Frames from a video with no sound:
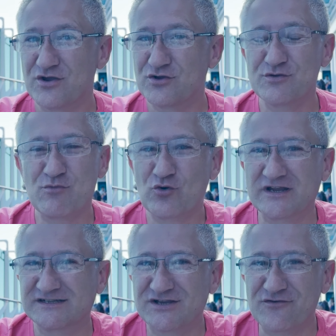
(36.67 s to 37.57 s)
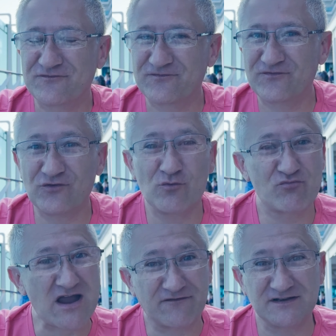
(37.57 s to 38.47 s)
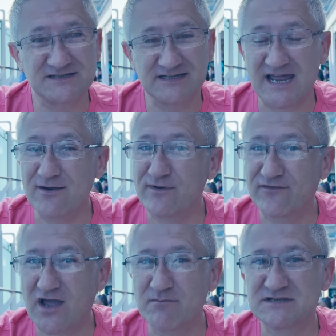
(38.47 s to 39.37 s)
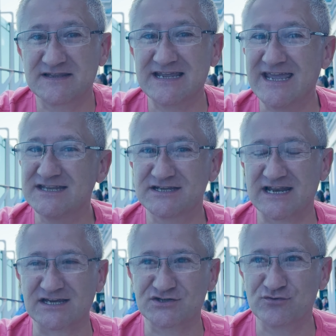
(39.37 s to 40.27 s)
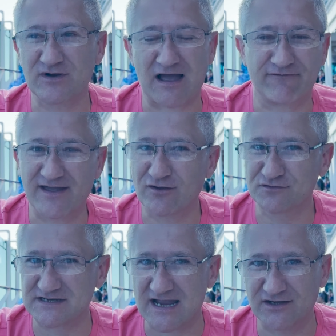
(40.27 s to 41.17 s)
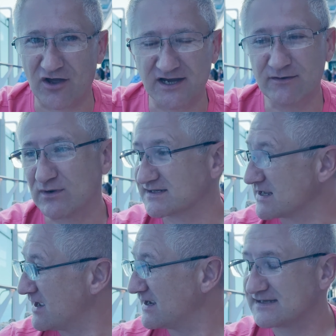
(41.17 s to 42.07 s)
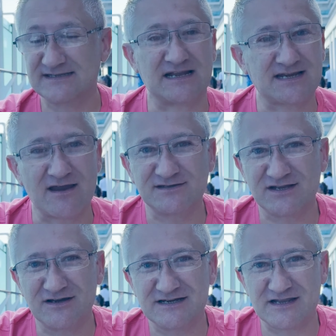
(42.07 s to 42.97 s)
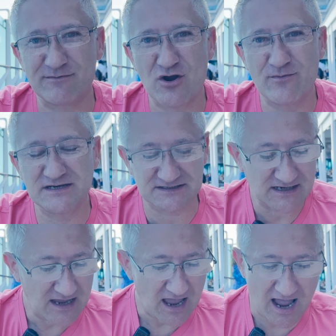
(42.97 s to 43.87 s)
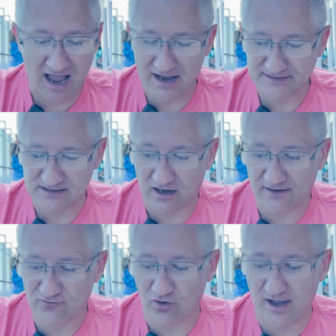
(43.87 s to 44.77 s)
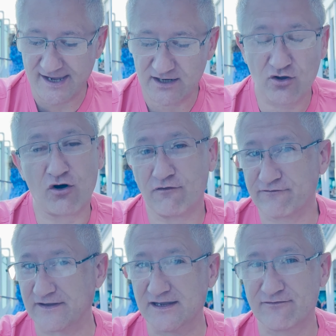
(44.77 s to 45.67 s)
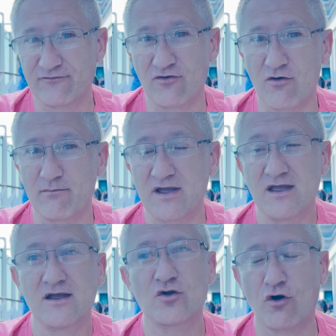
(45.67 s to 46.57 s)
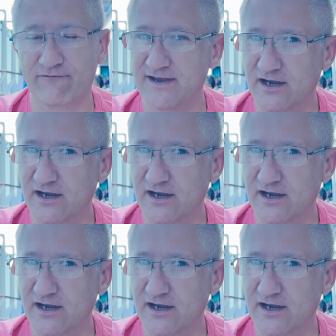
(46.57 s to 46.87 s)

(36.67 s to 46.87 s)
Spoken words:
Good morning. So for breakfast today we've come to the International Cafe on deck 9. We're sat outside at the moment and I've got a coffee from Coffee